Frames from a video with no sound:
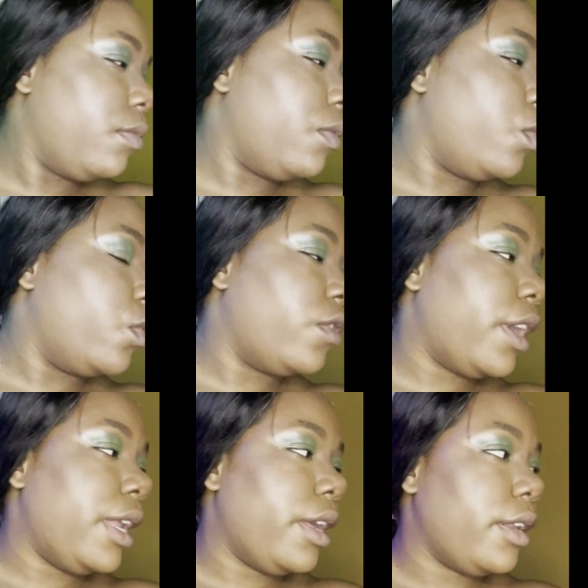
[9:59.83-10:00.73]
water
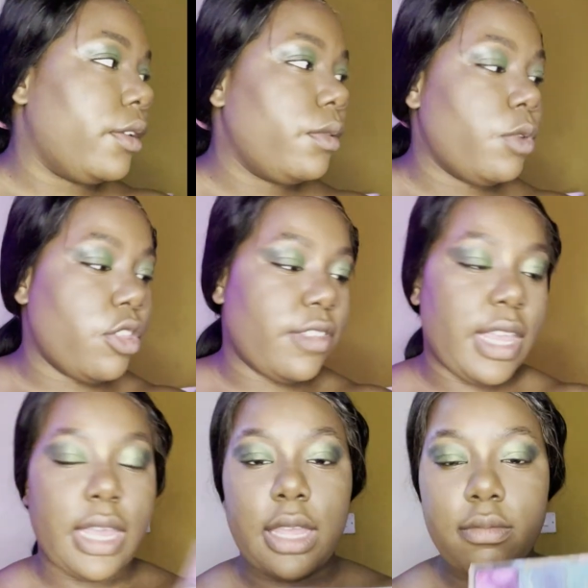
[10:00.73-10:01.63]
eyeliner, which is
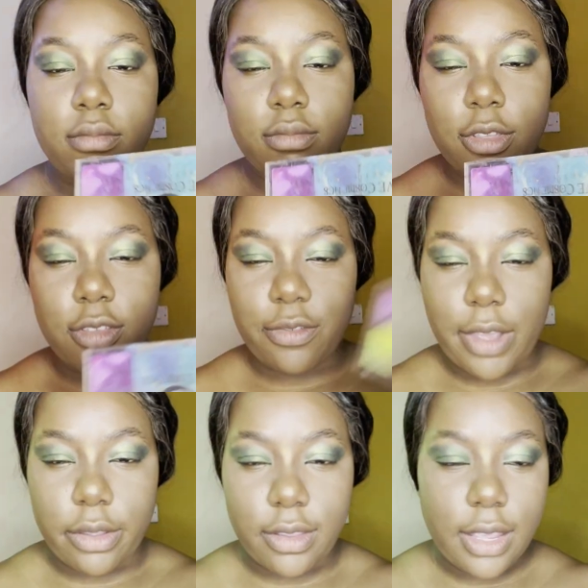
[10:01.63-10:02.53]
here. I just
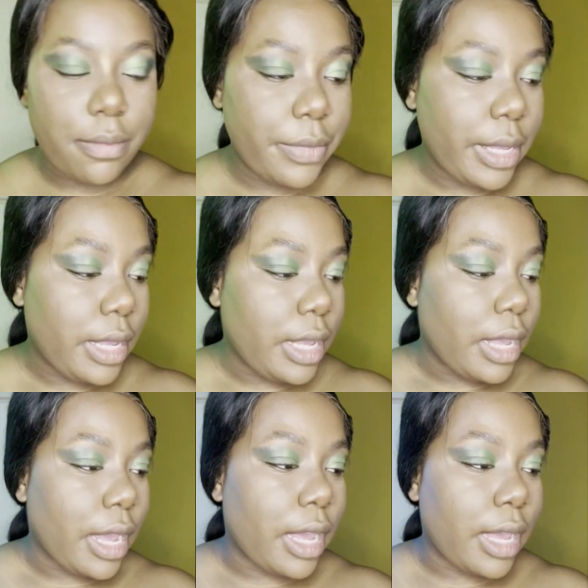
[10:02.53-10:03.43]
found it.
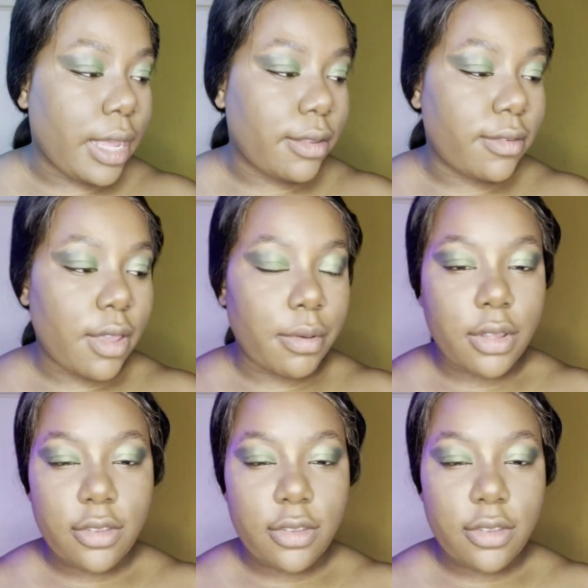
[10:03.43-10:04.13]
And I'm going to